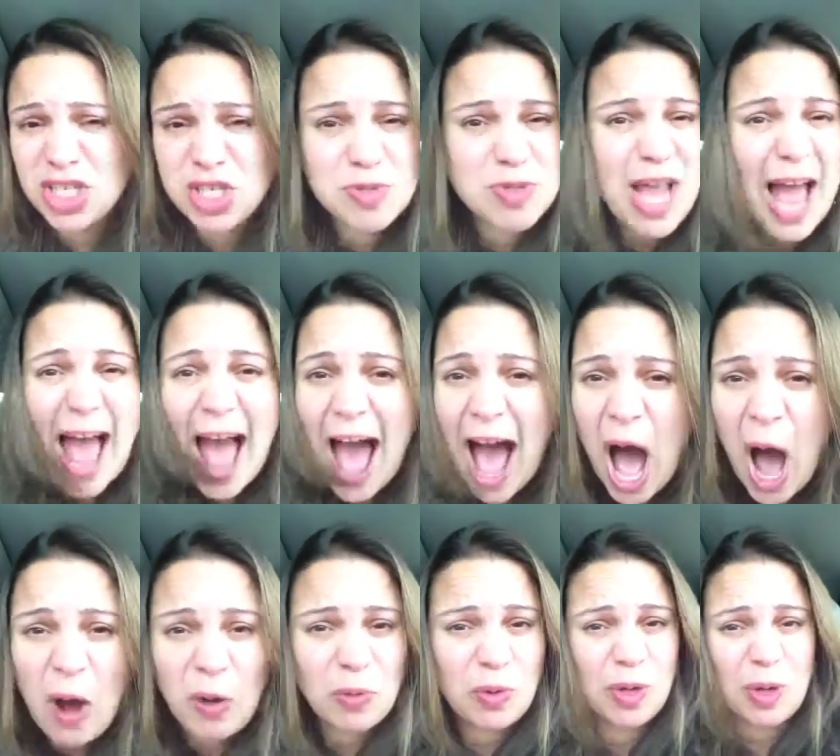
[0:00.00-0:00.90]
She was
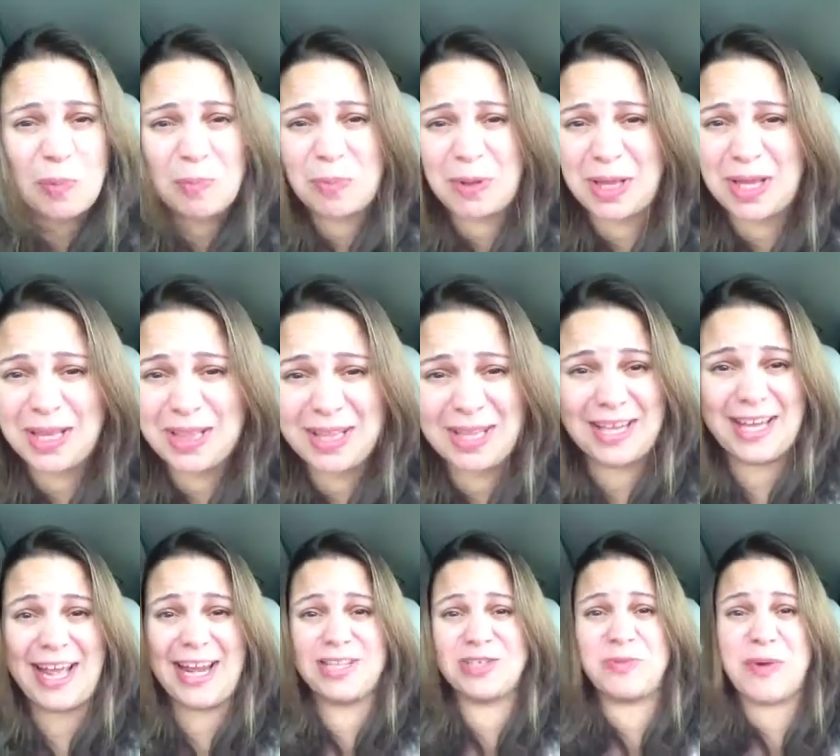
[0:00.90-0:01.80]
out completely.
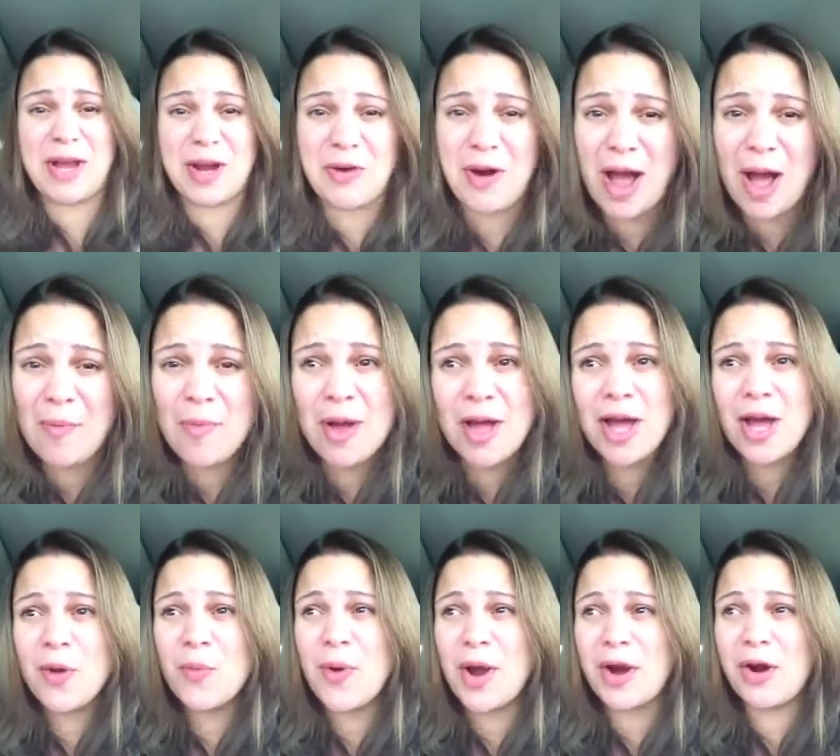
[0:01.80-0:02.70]
I had to wake her up.
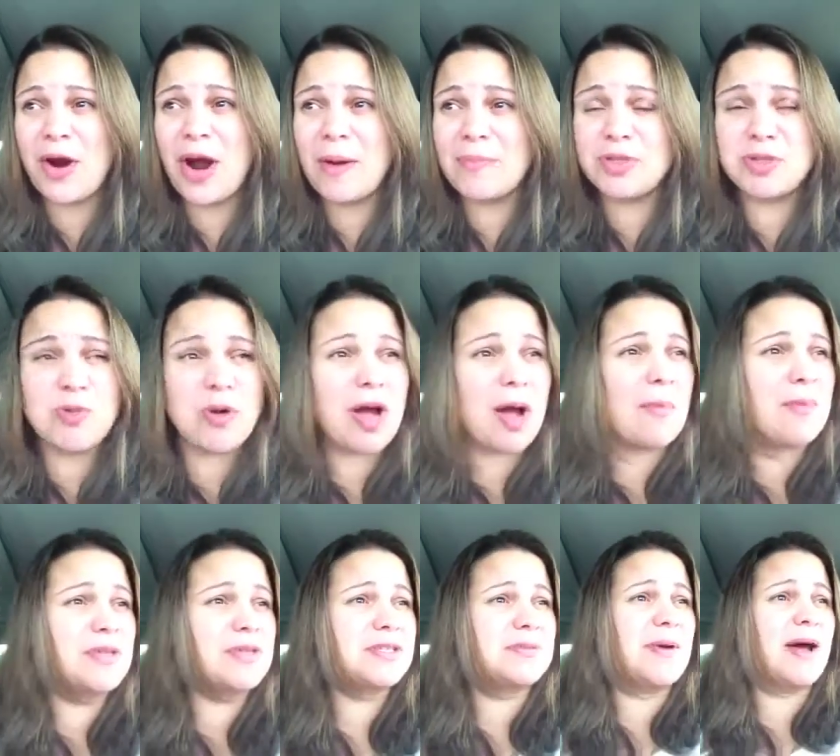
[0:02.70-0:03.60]
She woke up
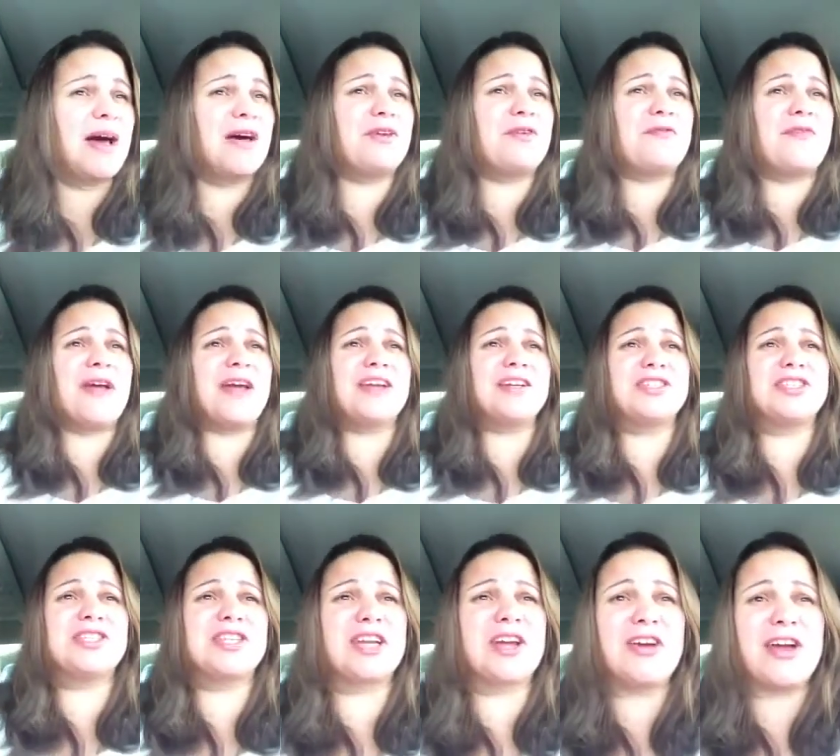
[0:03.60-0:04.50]
with a smile on her face.
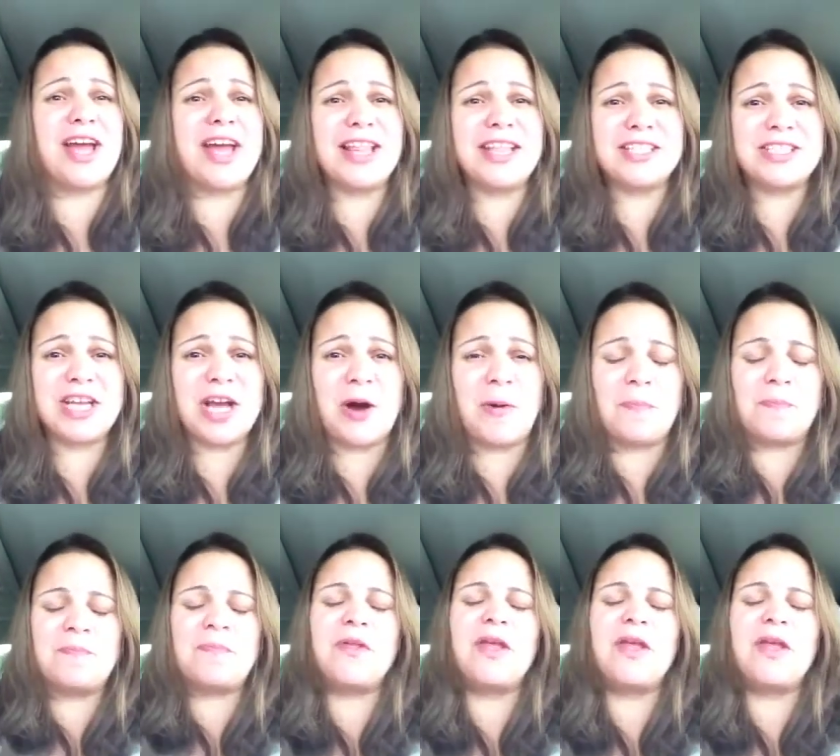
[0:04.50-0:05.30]
She's like, okay, let's go.